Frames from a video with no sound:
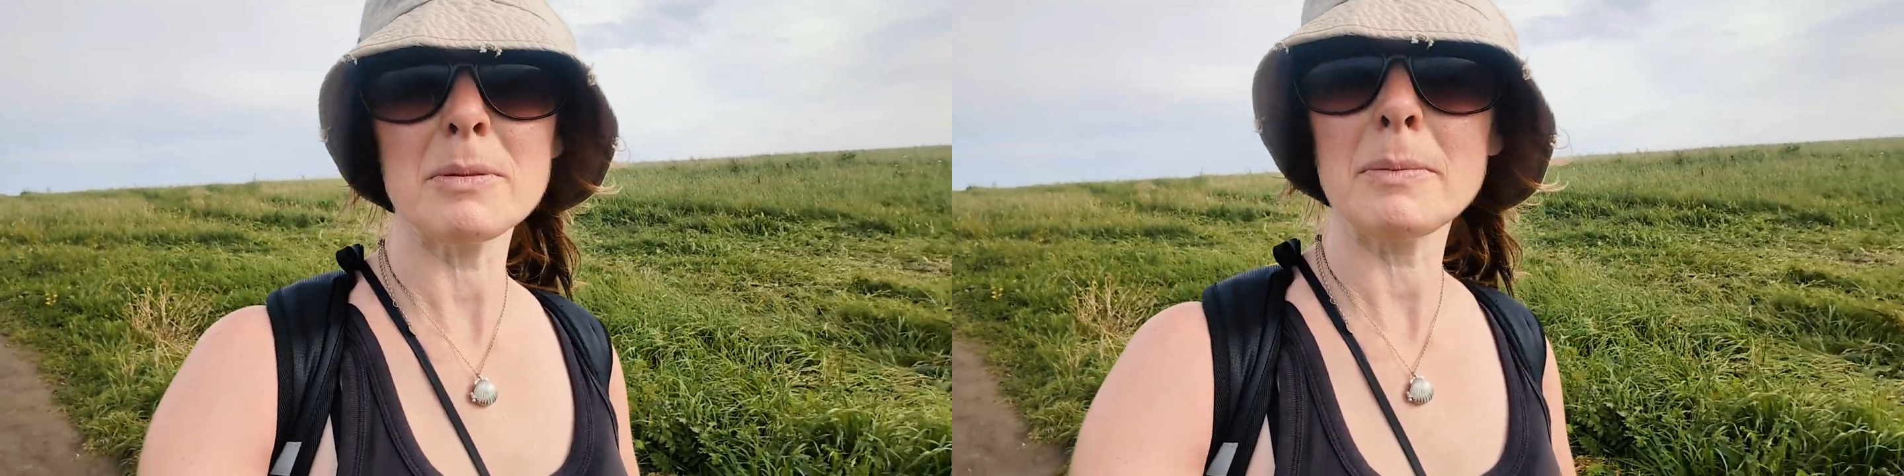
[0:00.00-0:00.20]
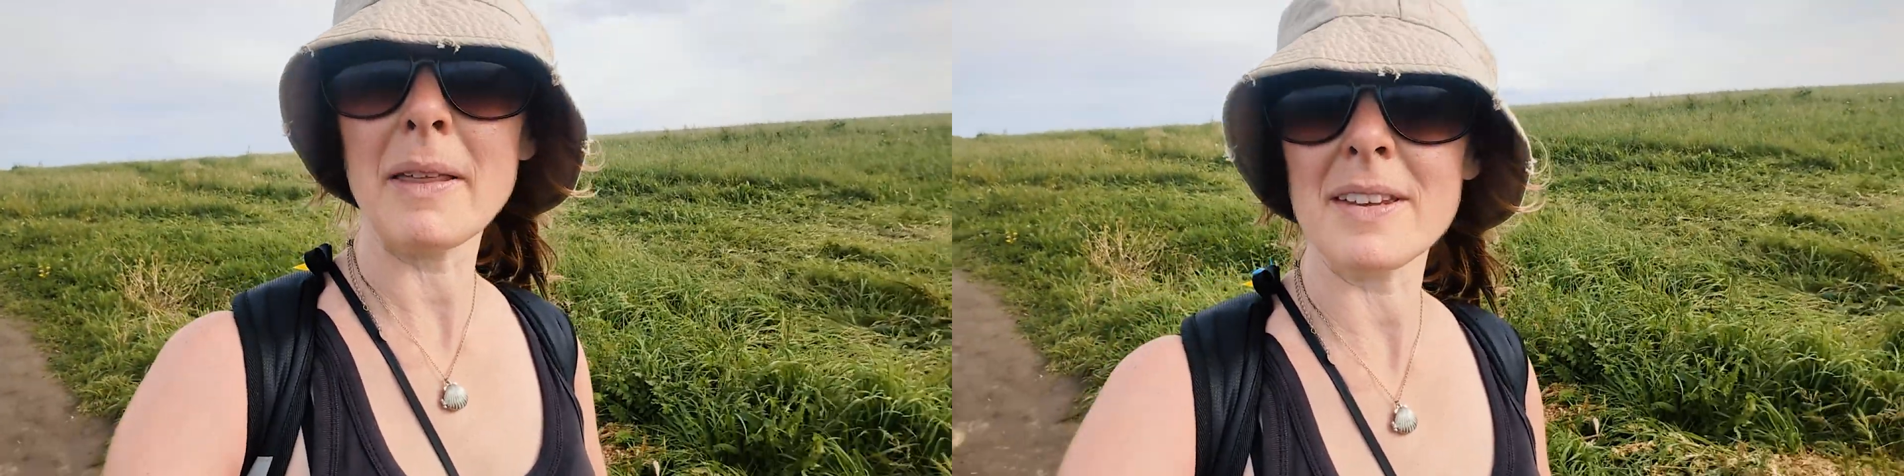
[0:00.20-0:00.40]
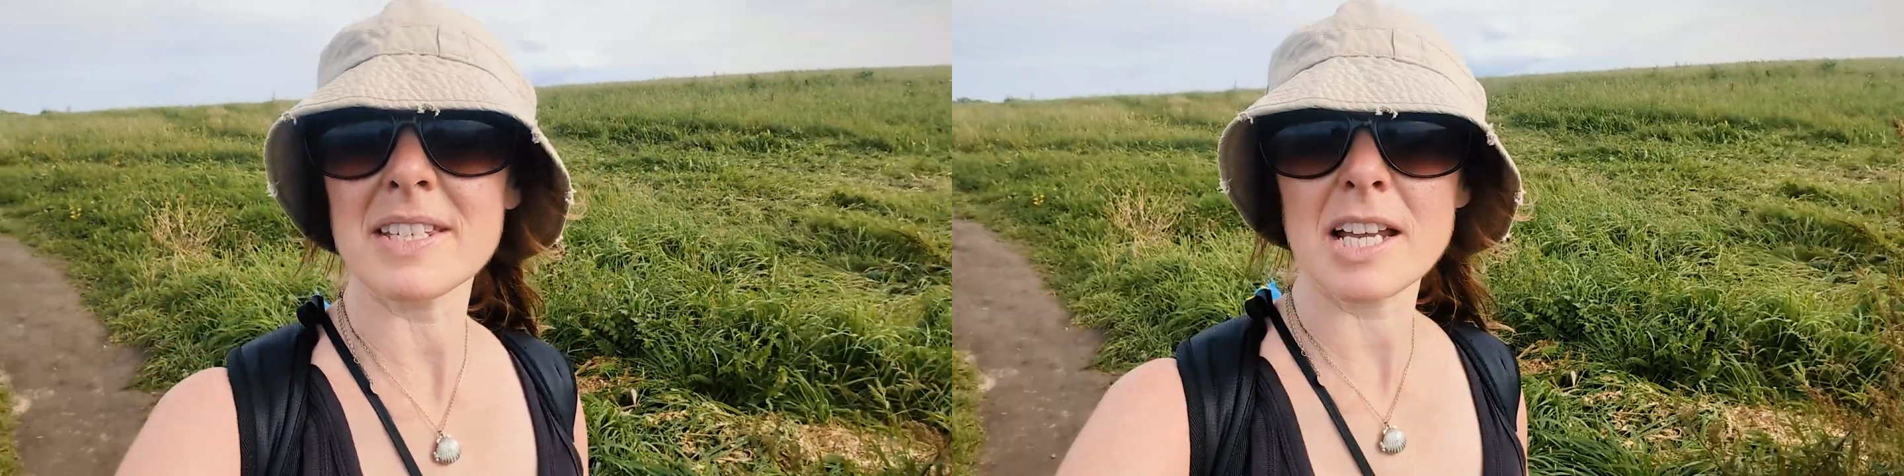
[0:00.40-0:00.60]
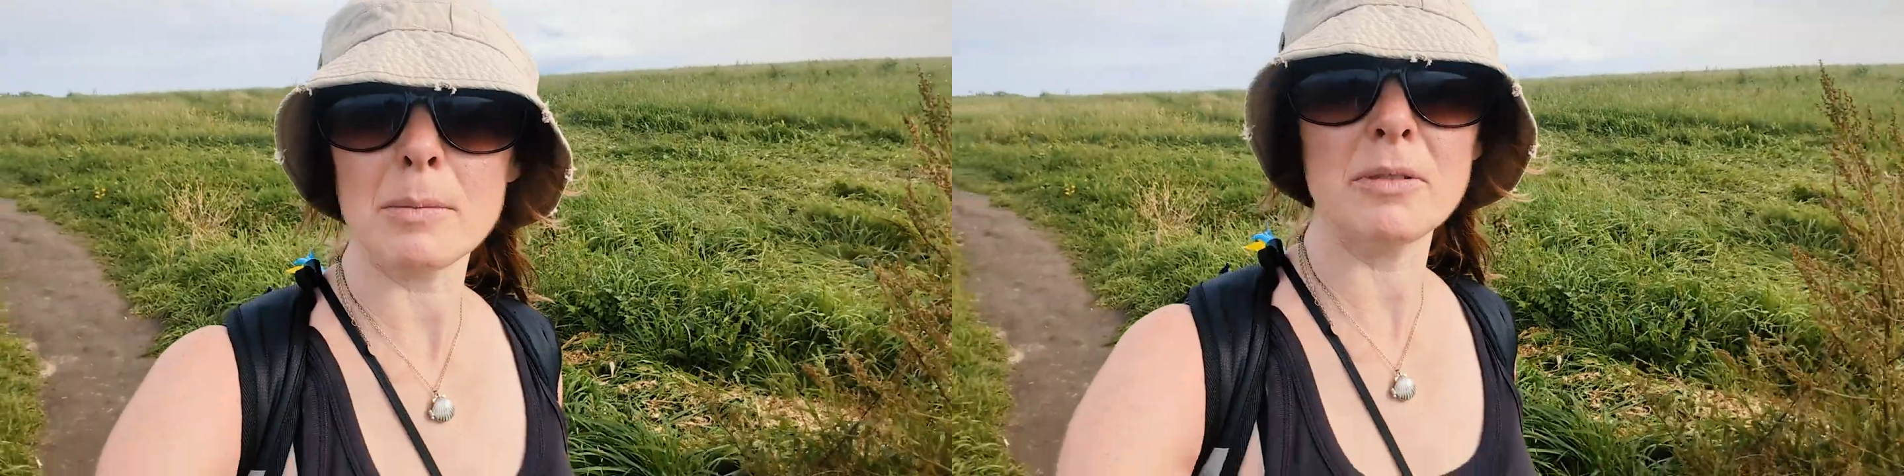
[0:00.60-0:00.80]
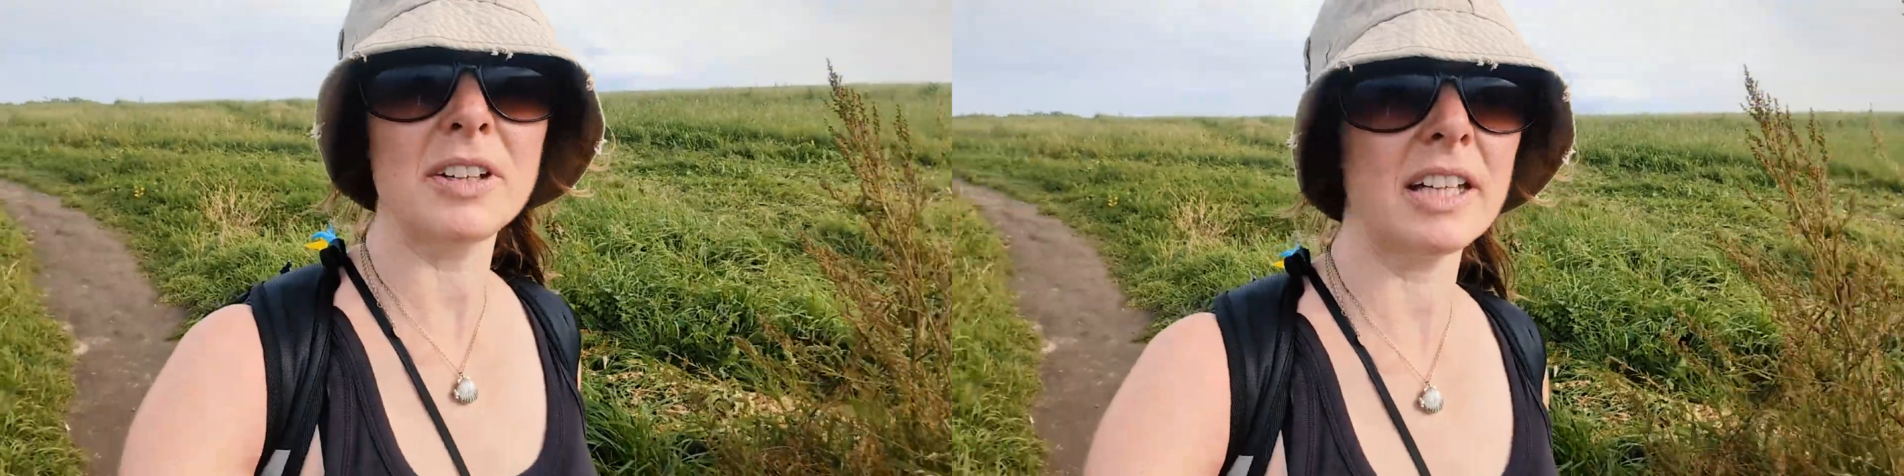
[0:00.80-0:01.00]
been about this
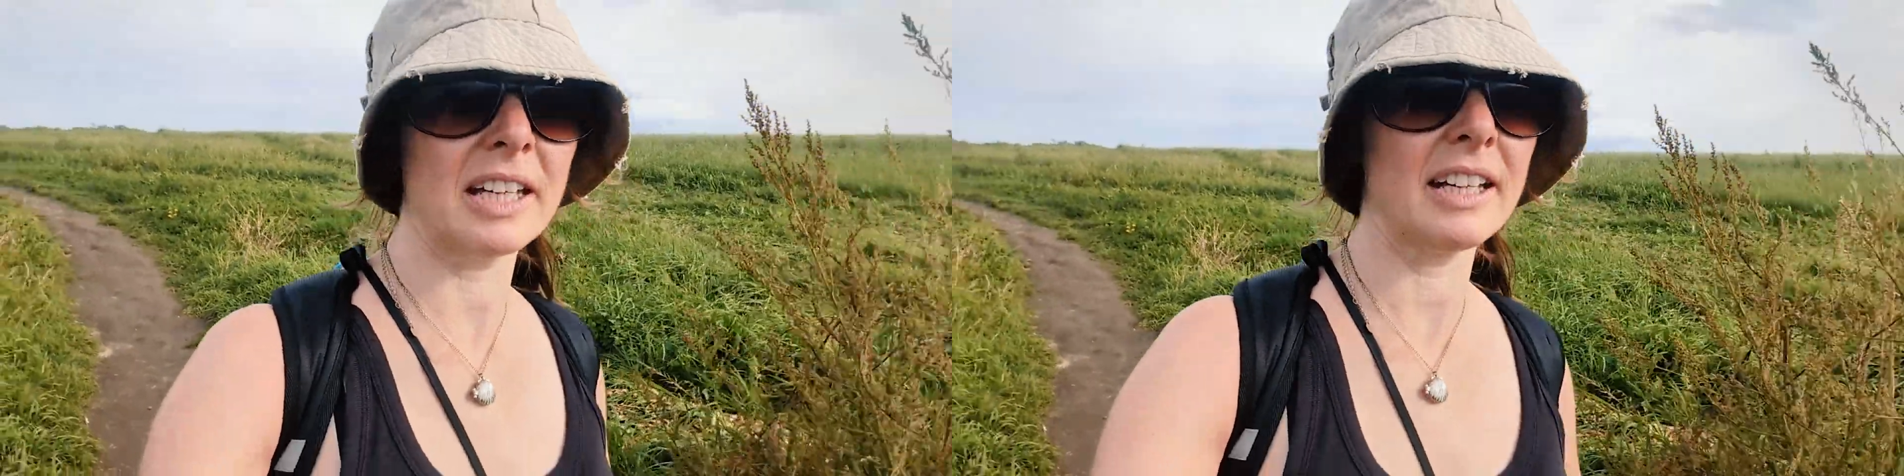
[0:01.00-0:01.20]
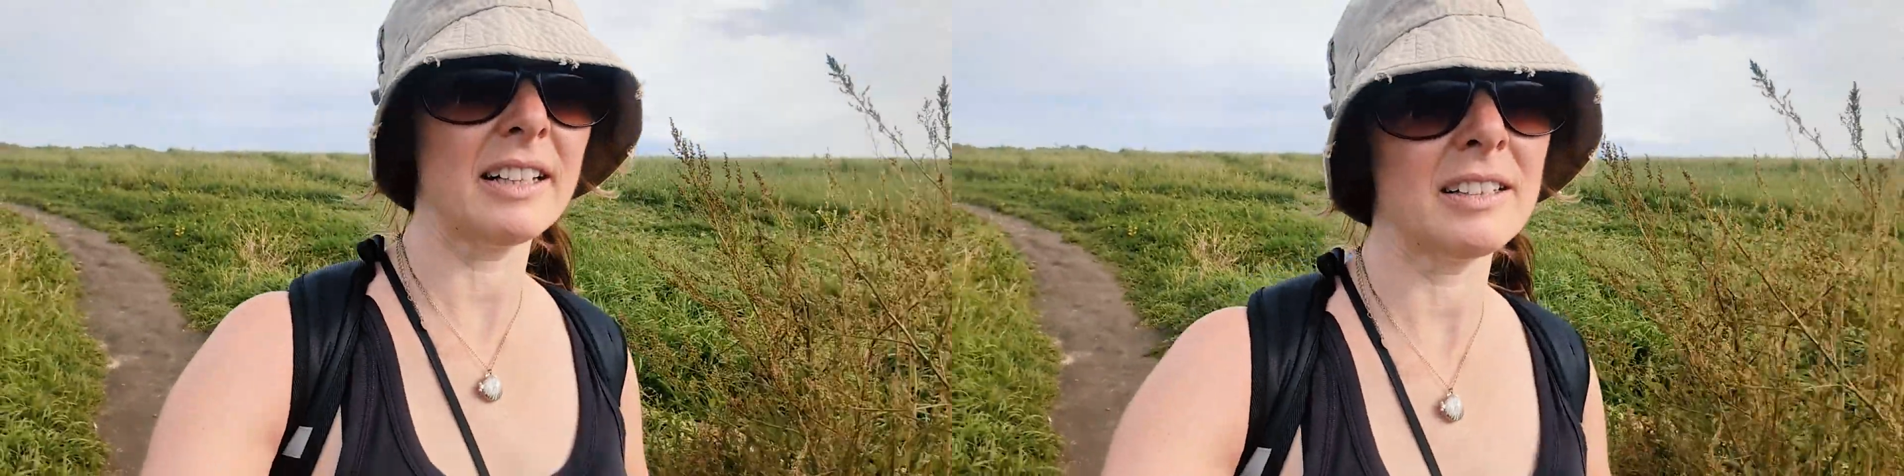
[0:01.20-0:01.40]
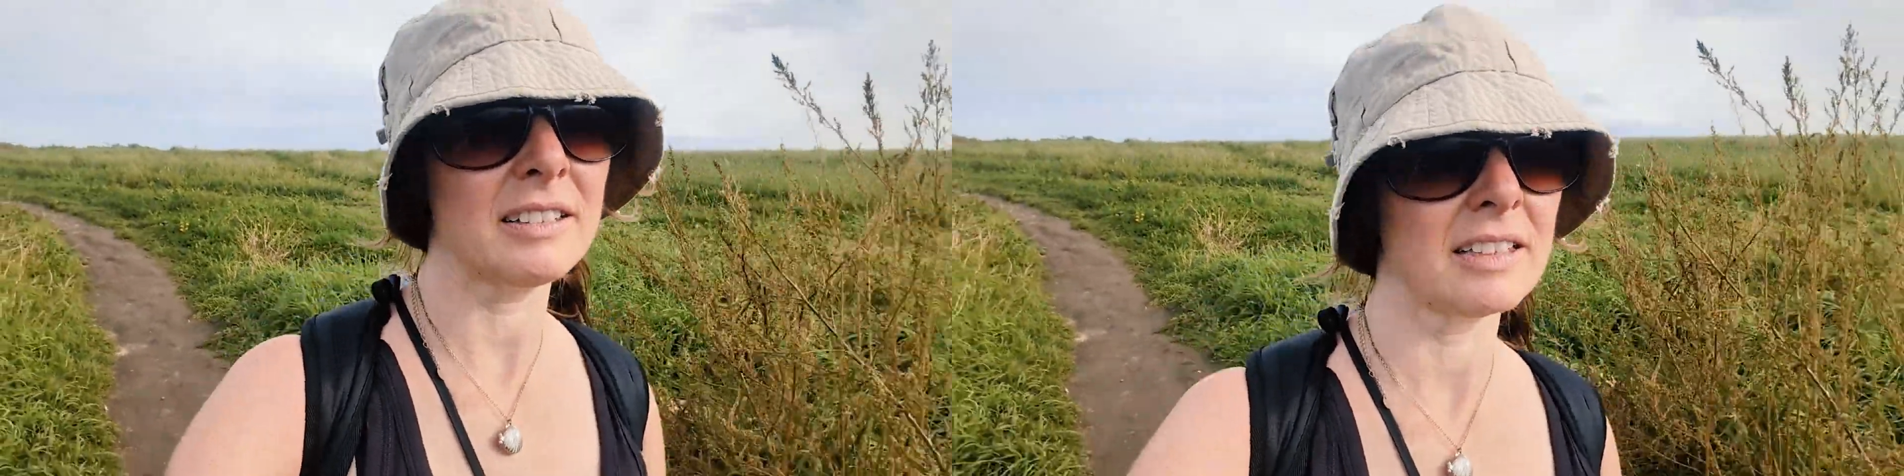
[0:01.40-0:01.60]
time of year,